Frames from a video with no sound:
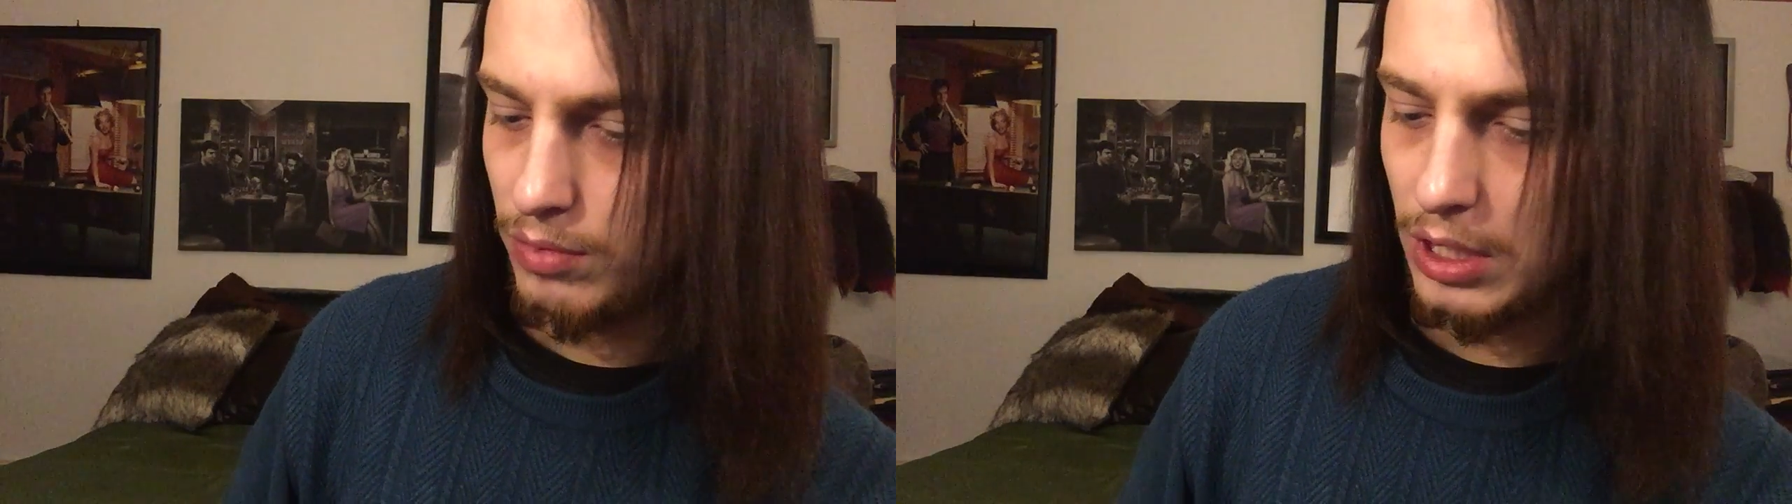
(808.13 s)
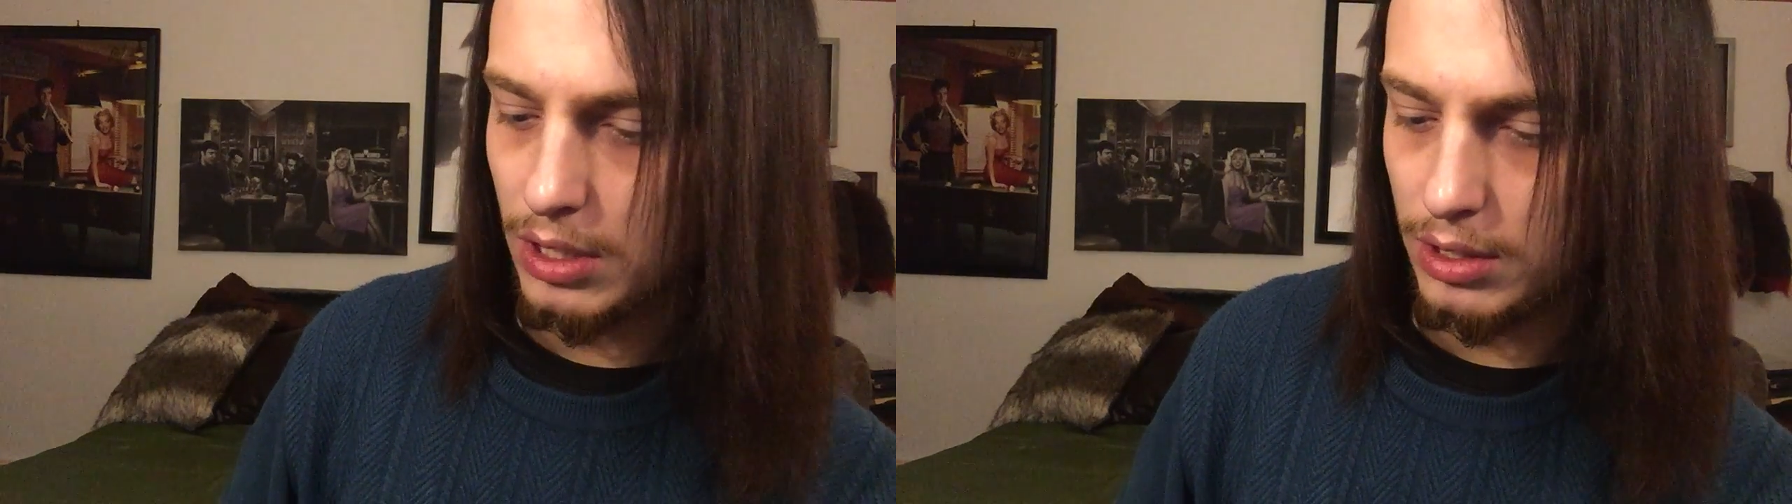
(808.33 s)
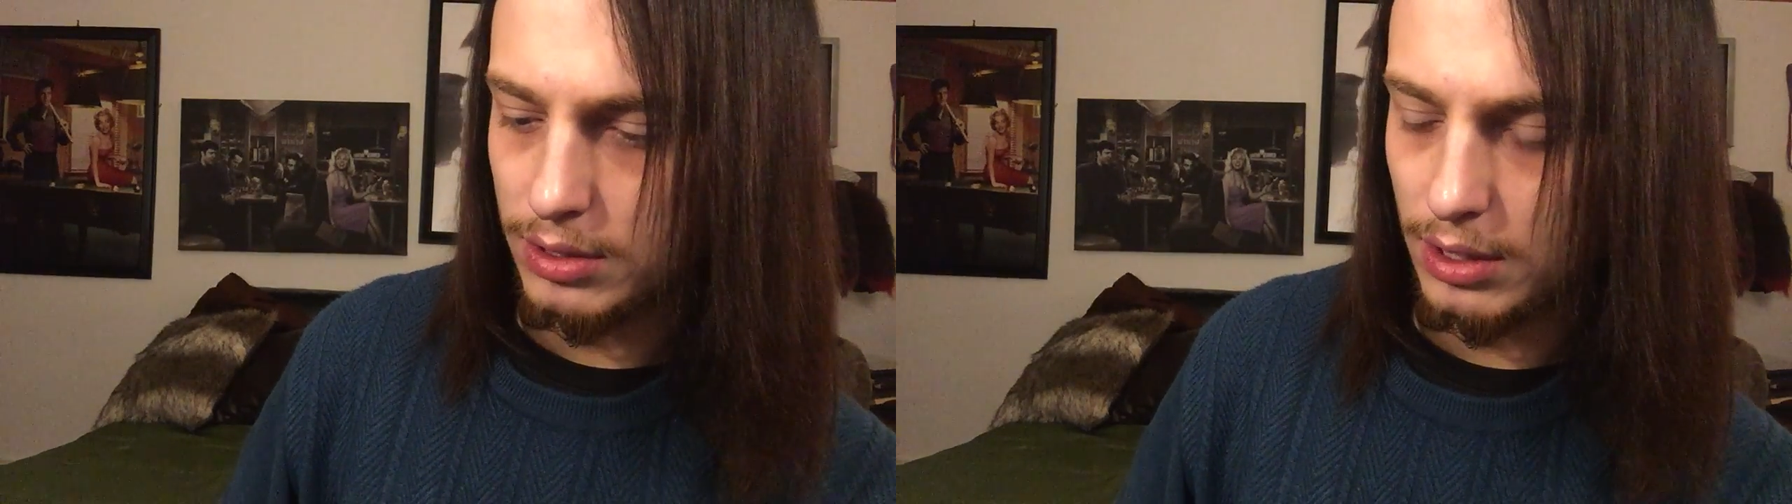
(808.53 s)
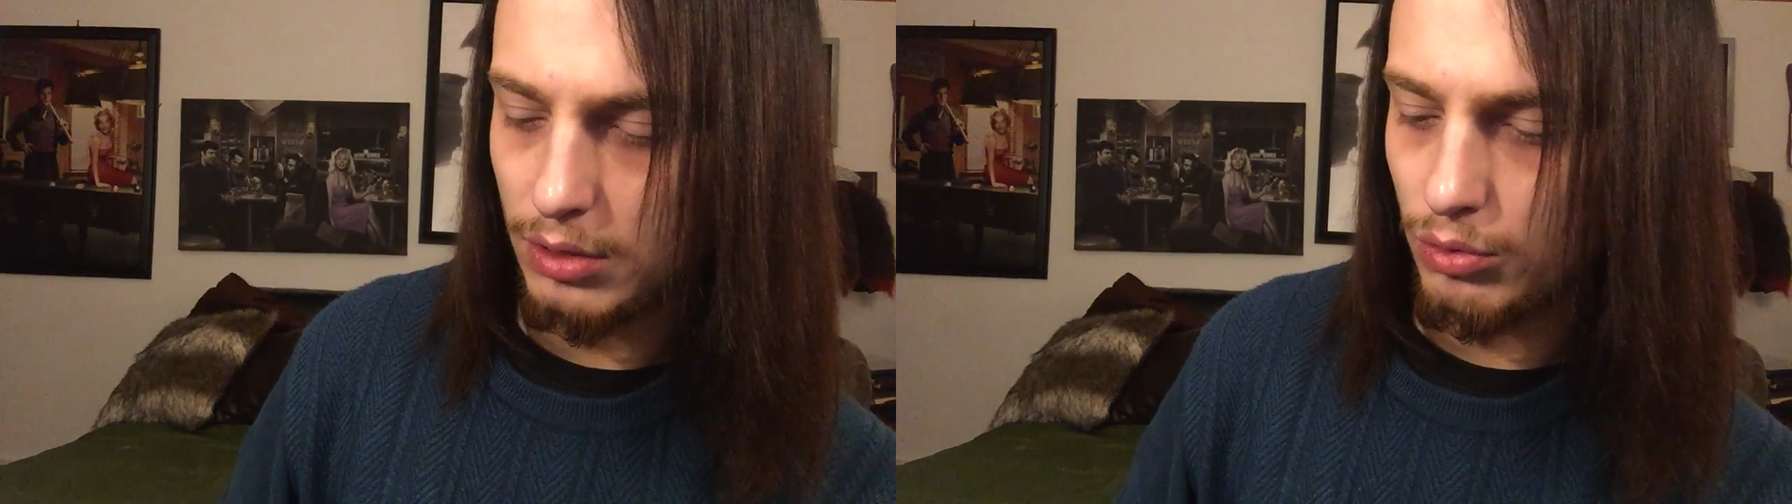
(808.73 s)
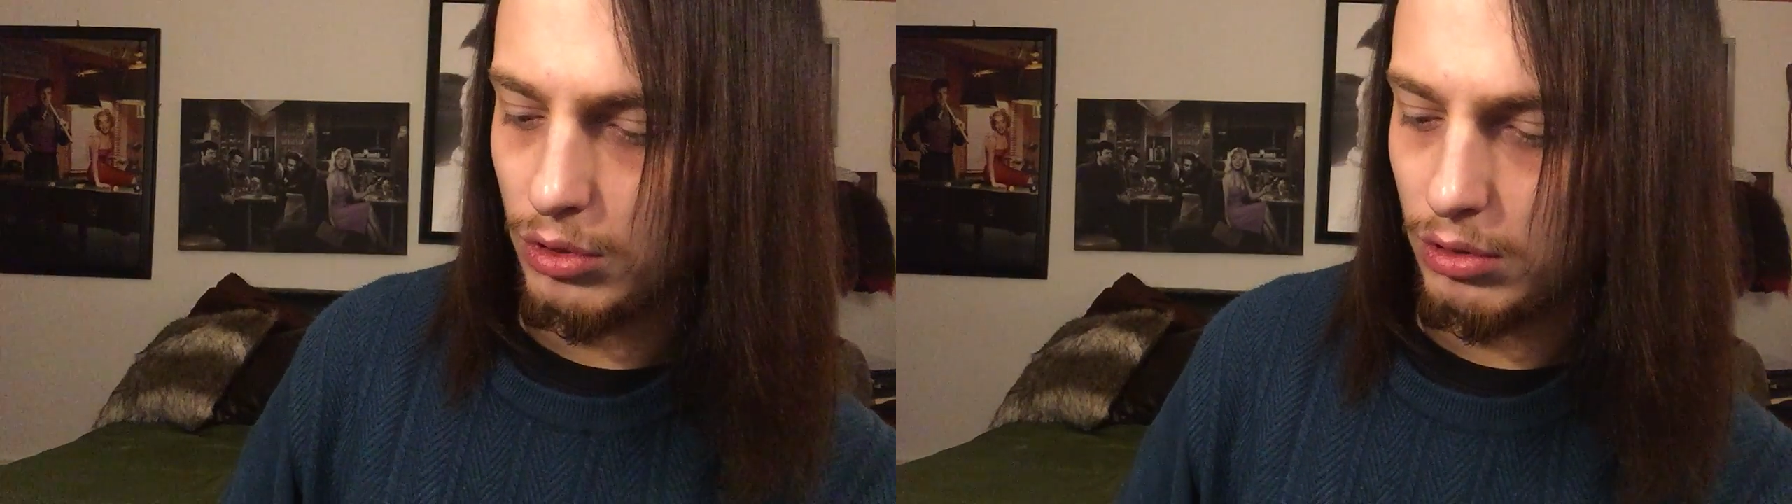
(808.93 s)
because
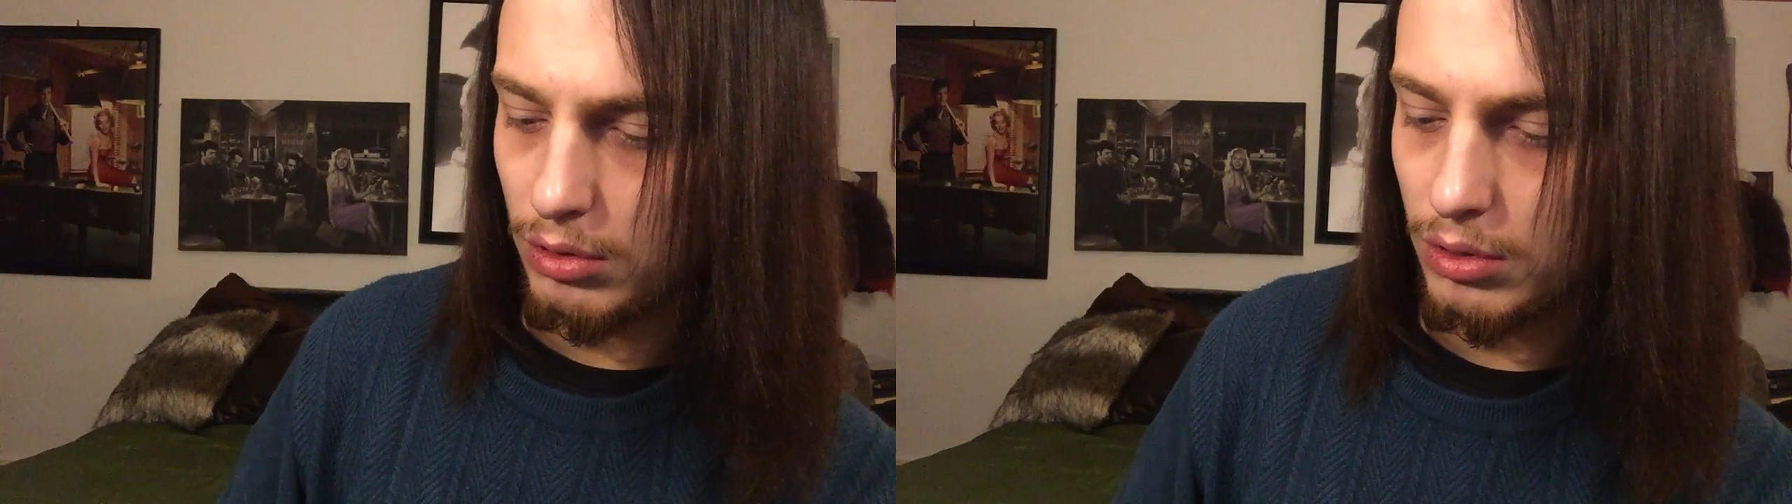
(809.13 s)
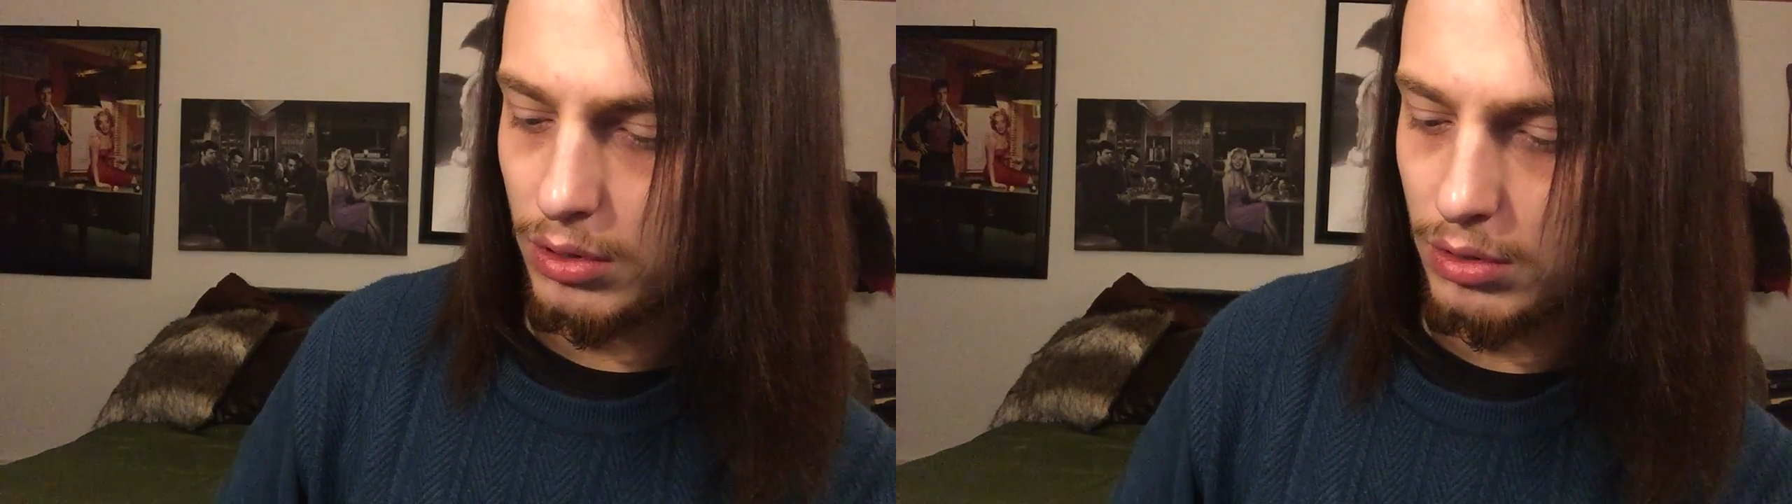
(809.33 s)
it will